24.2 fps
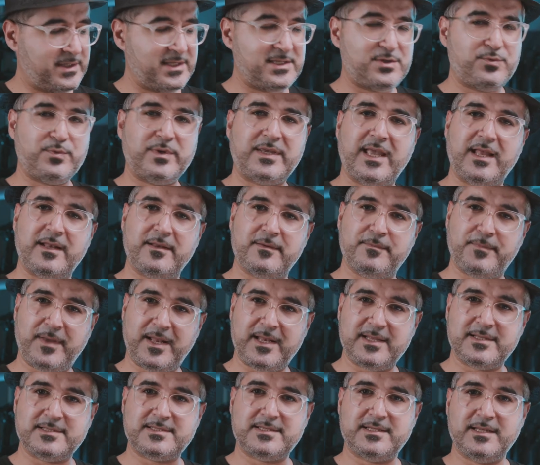this we can
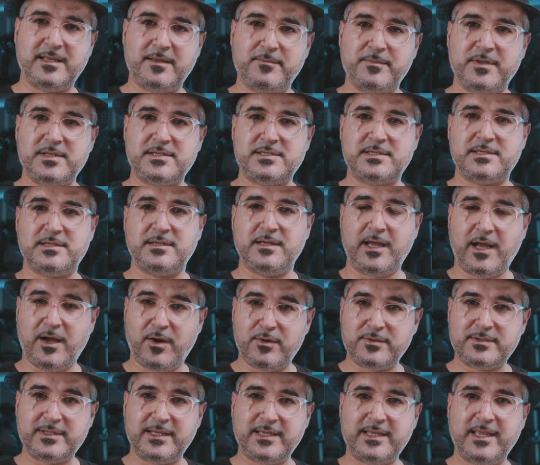balance an image
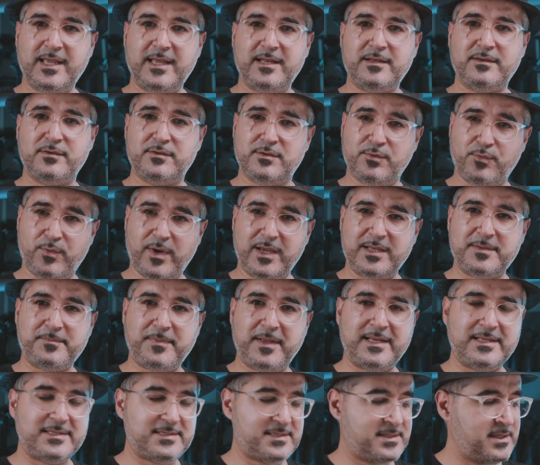out again, the white
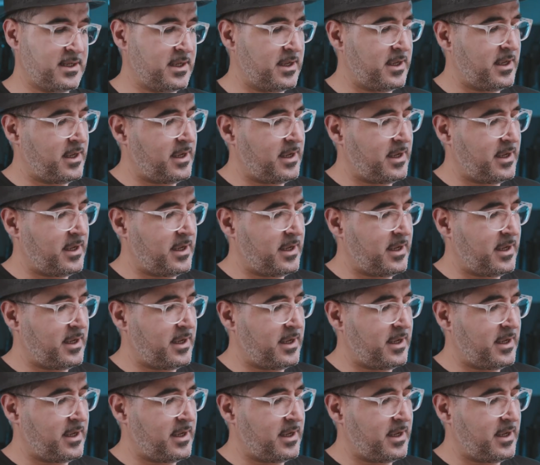balance.